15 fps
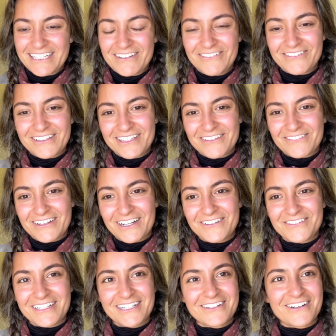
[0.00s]
Feeling very,
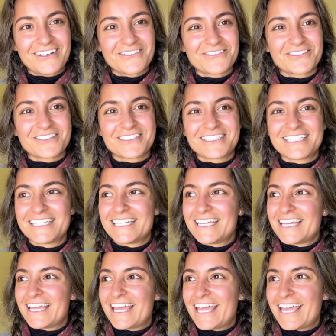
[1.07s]
very grateful.
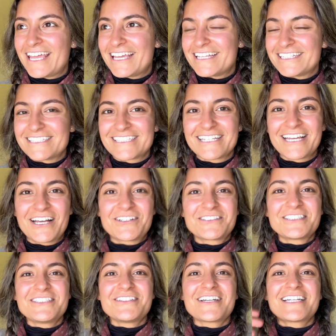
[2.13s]
And I'll
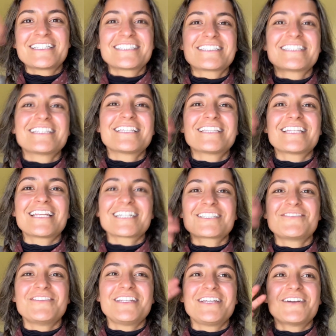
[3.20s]
see you guys in the next
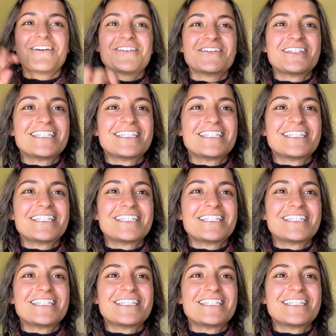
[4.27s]
video.